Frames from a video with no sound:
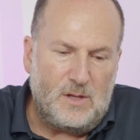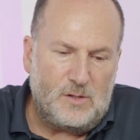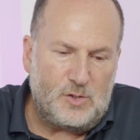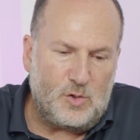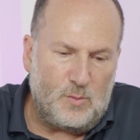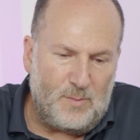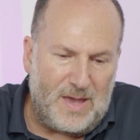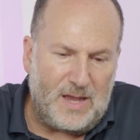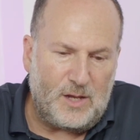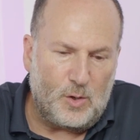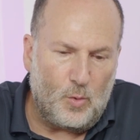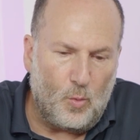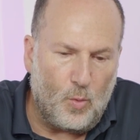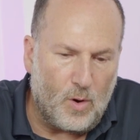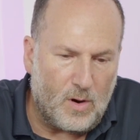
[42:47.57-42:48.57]
to make
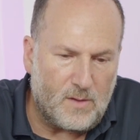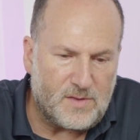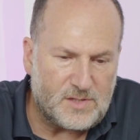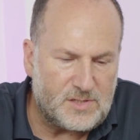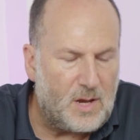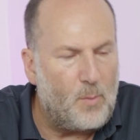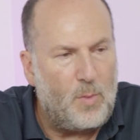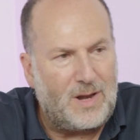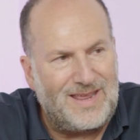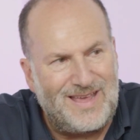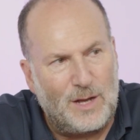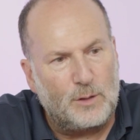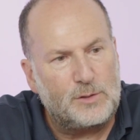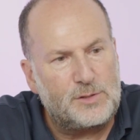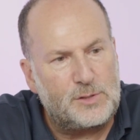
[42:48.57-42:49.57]
it worth somebody
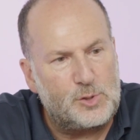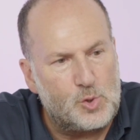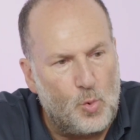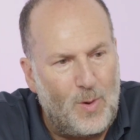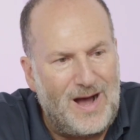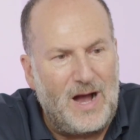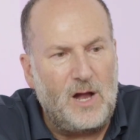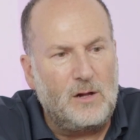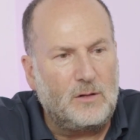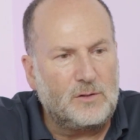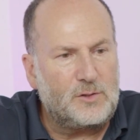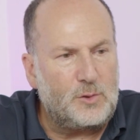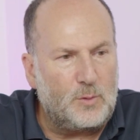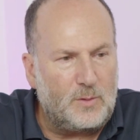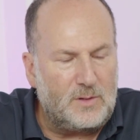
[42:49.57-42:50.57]
else's while
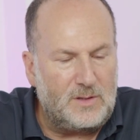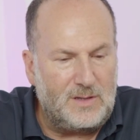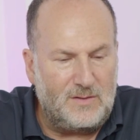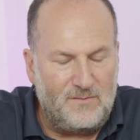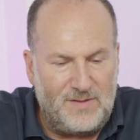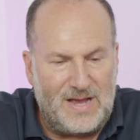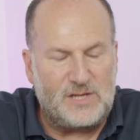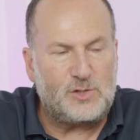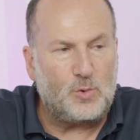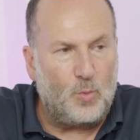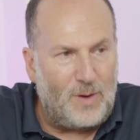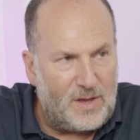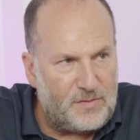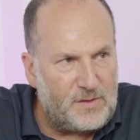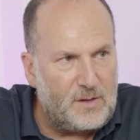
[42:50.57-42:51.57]
to invest
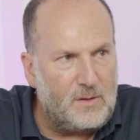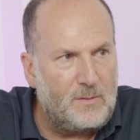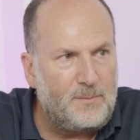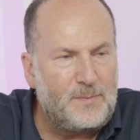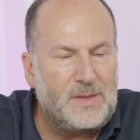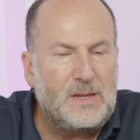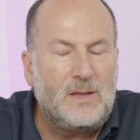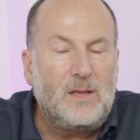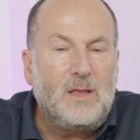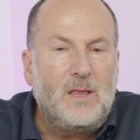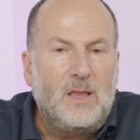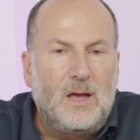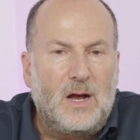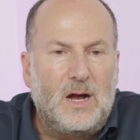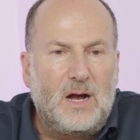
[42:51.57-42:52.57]
with you.
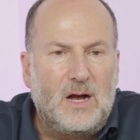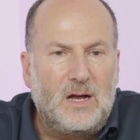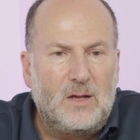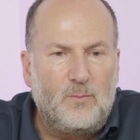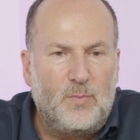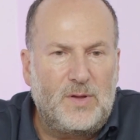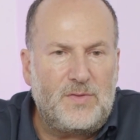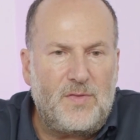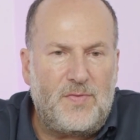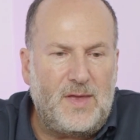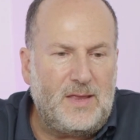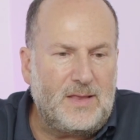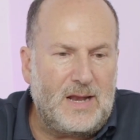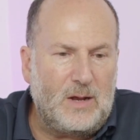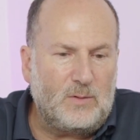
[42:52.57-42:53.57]
But the
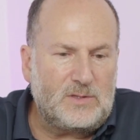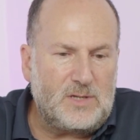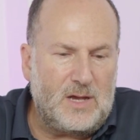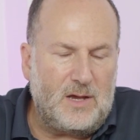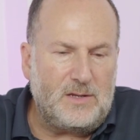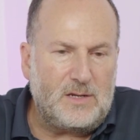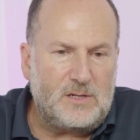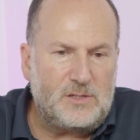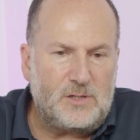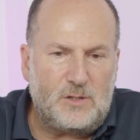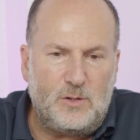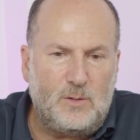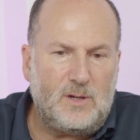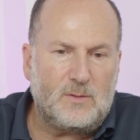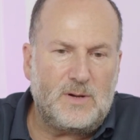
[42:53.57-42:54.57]
thing that I will tell you is
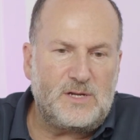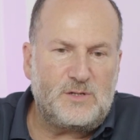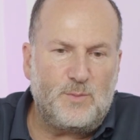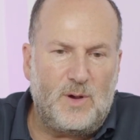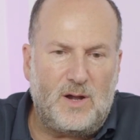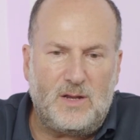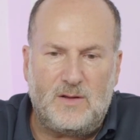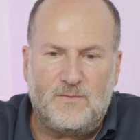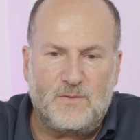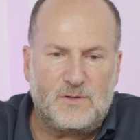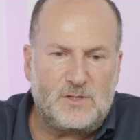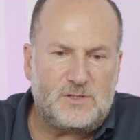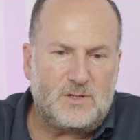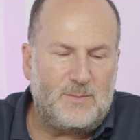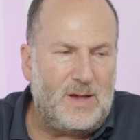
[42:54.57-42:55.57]
you can raise money for
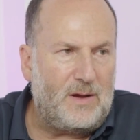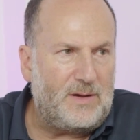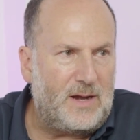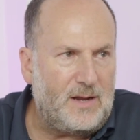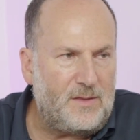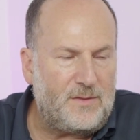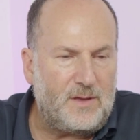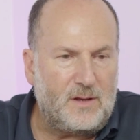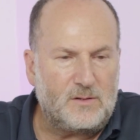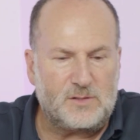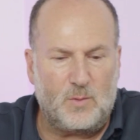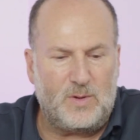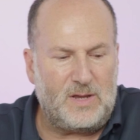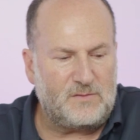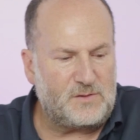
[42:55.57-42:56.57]
just about anything.
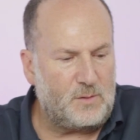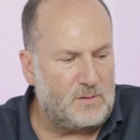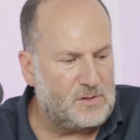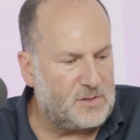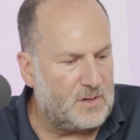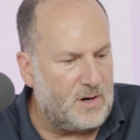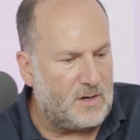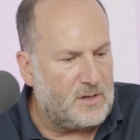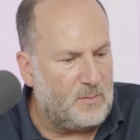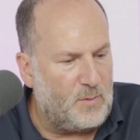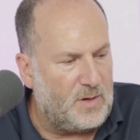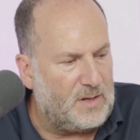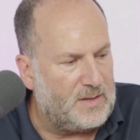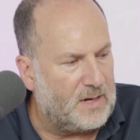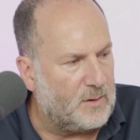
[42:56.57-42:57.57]
So we have students in our
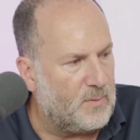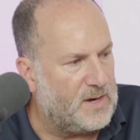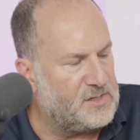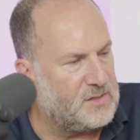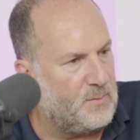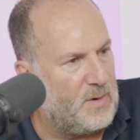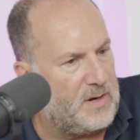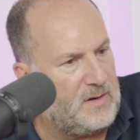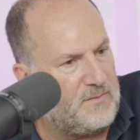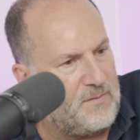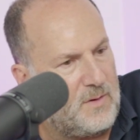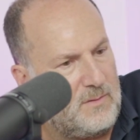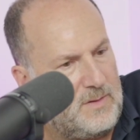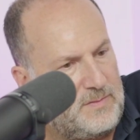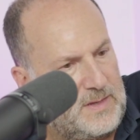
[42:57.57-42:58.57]
community that are raising money
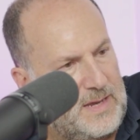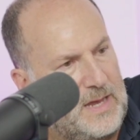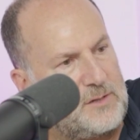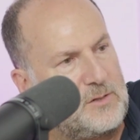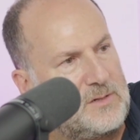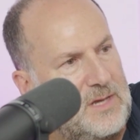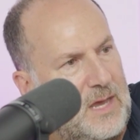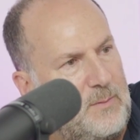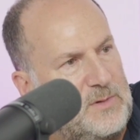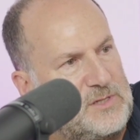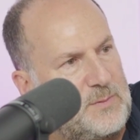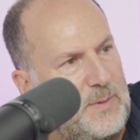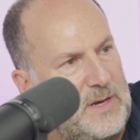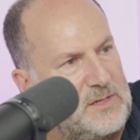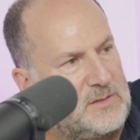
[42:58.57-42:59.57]
for the entertainment
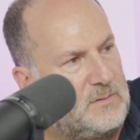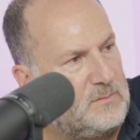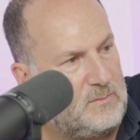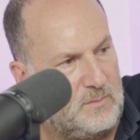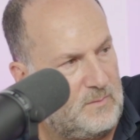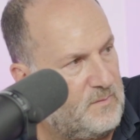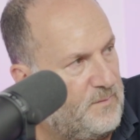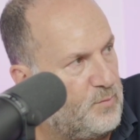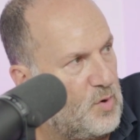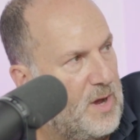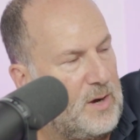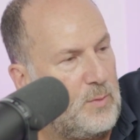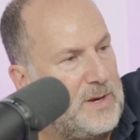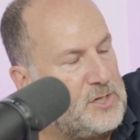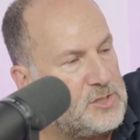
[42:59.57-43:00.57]
space,
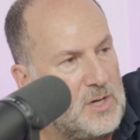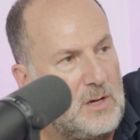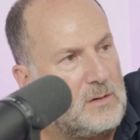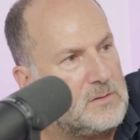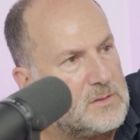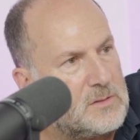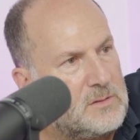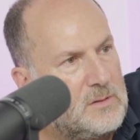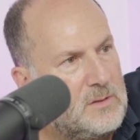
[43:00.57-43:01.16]
Broadway shows,